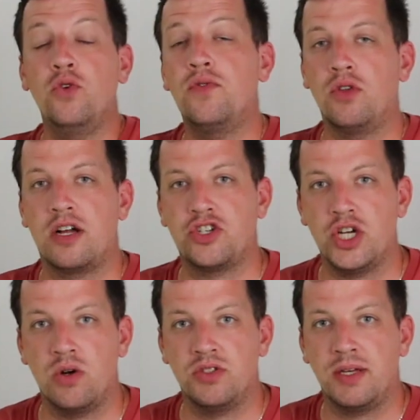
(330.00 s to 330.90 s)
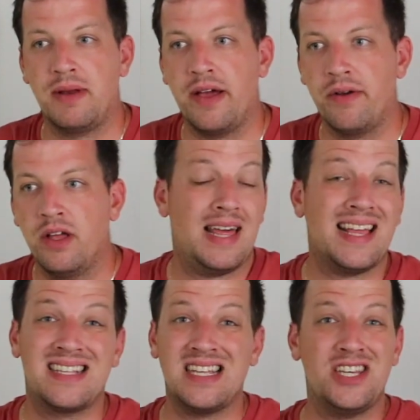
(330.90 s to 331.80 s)
Fluval actually owns them now.
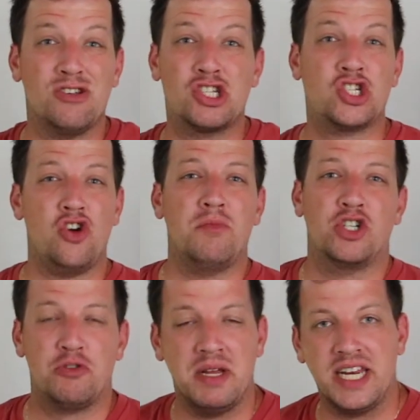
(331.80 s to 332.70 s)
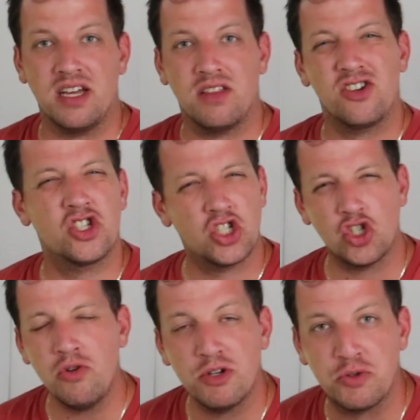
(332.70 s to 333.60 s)
They send you so much media. There's
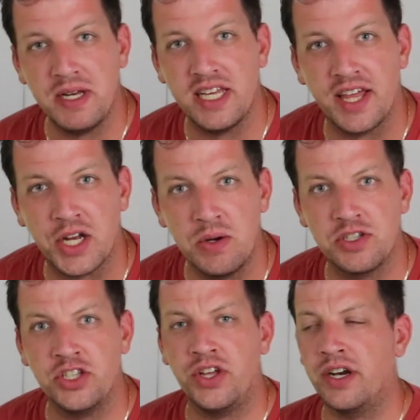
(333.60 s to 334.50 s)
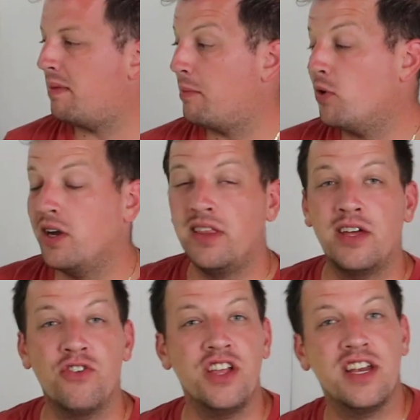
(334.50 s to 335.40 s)
so much media that goes in there. And
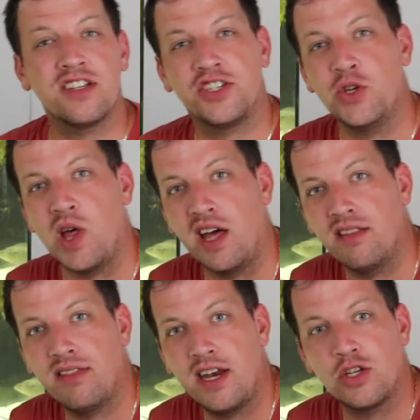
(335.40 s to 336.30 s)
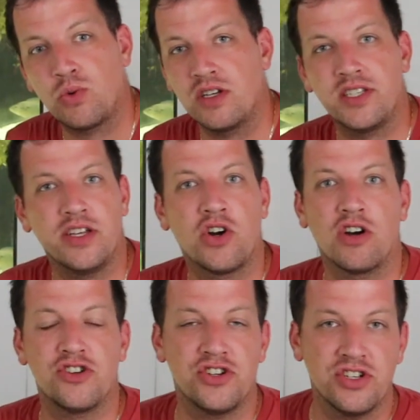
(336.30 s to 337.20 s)
Marineland really doesn't do that. They just want to sell
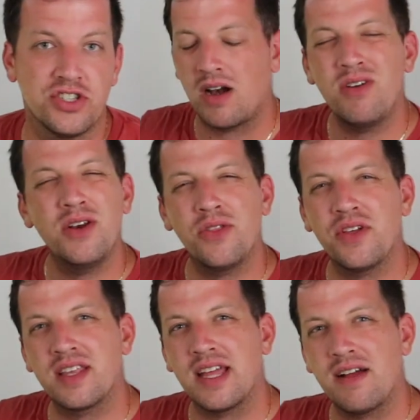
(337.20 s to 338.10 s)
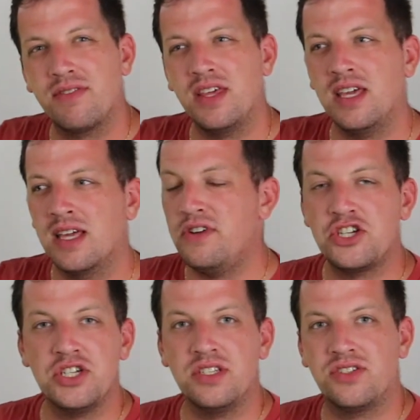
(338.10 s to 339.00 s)
cartridges. I really don't think they have the
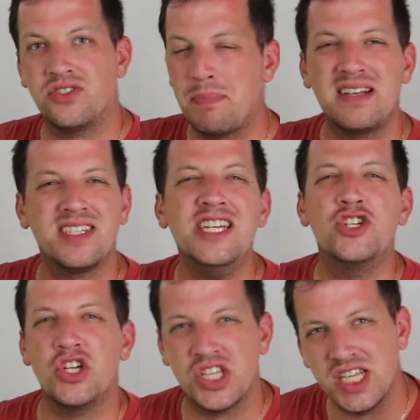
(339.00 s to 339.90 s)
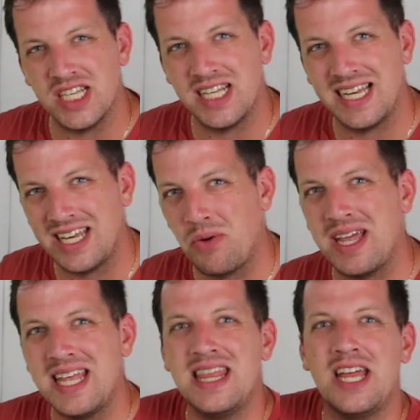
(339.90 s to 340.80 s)
fish's best interest
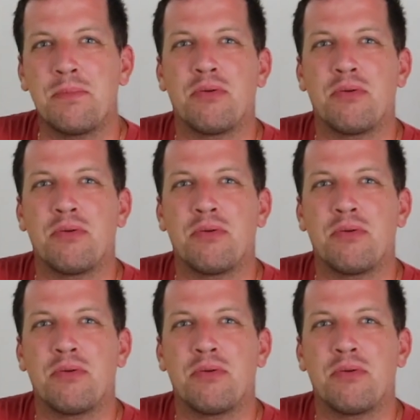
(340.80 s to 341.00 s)
in their